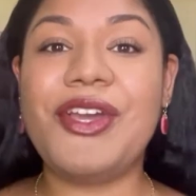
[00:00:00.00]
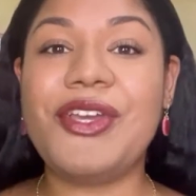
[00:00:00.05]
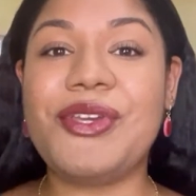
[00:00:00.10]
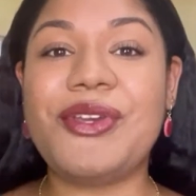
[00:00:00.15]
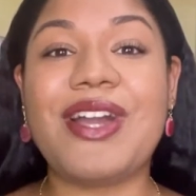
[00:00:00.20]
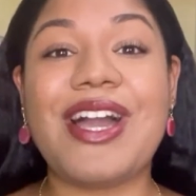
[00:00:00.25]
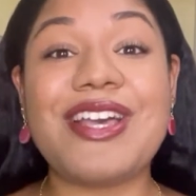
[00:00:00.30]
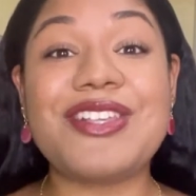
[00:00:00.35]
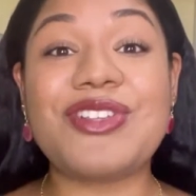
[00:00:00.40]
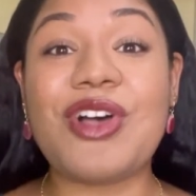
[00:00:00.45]

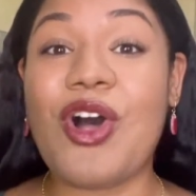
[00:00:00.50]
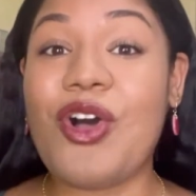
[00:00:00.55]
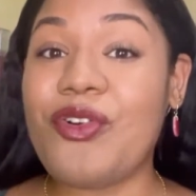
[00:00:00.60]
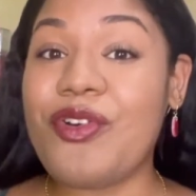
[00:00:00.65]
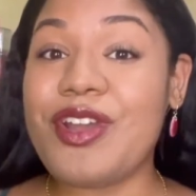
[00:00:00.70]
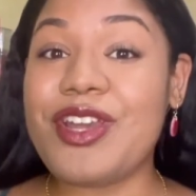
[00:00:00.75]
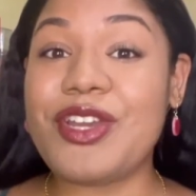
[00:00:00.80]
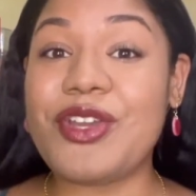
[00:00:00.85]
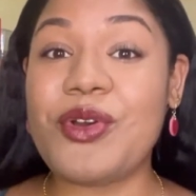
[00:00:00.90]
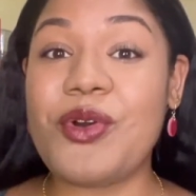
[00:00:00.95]
You guys
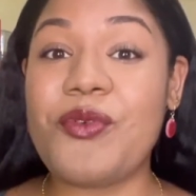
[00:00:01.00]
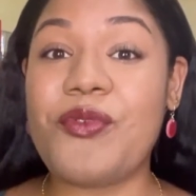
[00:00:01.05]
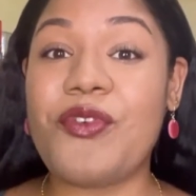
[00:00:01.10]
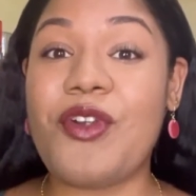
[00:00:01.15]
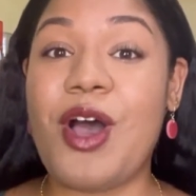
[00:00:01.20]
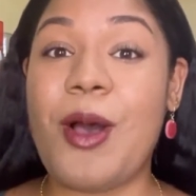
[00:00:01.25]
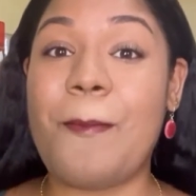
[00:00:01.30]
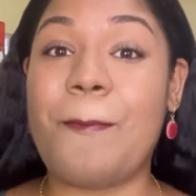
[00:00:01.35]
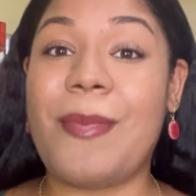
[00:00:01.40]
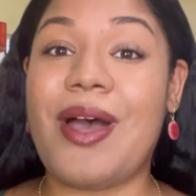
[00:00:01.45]
already know
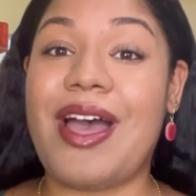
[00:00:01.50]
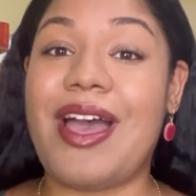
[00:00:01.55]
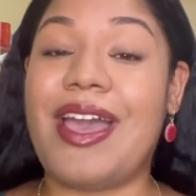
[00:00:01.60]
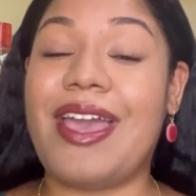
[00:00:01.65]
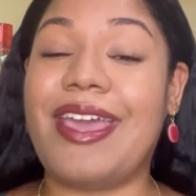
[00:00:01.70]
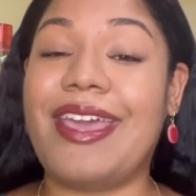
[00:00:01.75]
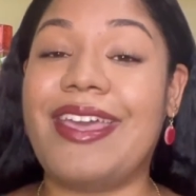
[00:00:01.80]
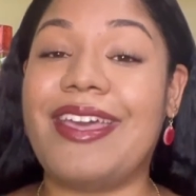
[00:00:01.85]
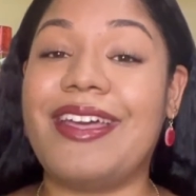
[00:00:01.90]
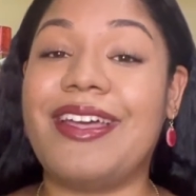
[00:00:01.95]
from
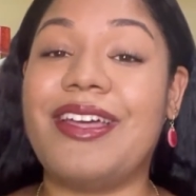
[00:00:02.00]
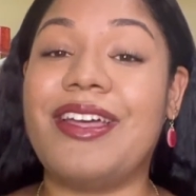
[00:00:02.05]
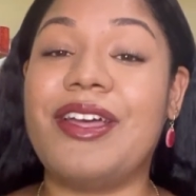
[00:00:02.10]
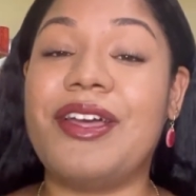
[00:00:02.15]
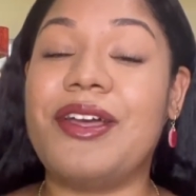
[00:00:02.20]
my